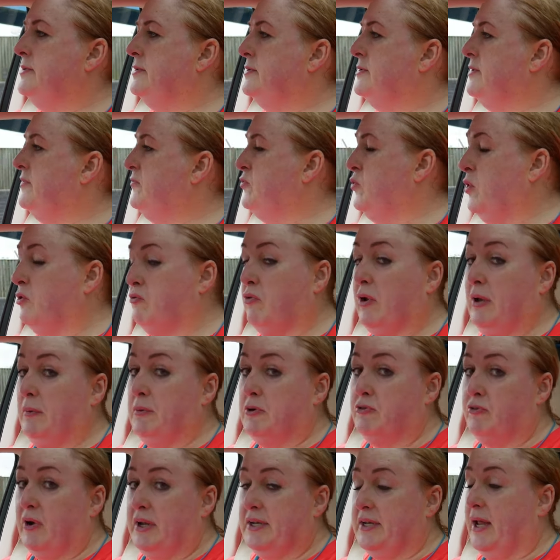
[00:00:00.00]
Even though I really
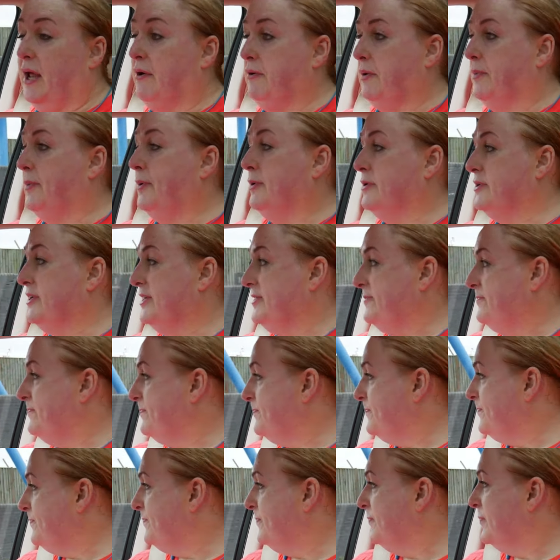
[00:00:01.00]
want to write Harry Potter
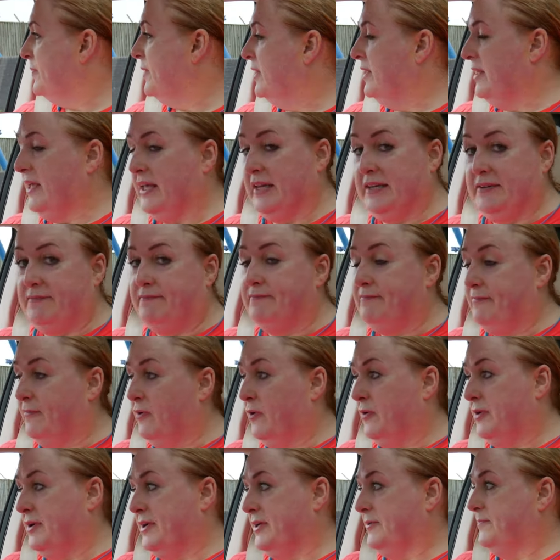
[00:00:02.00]
in
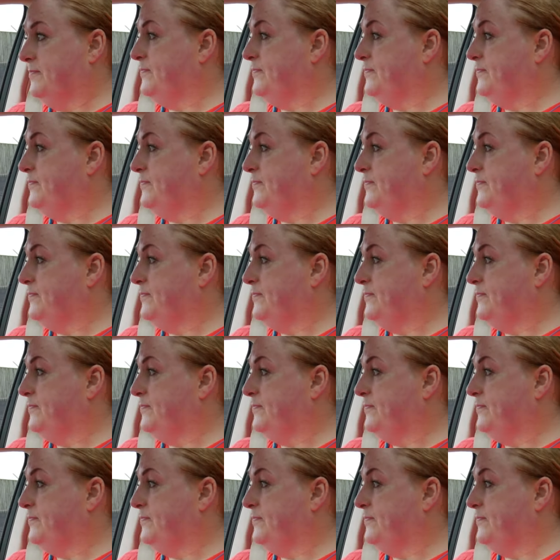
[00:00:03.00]
Florida.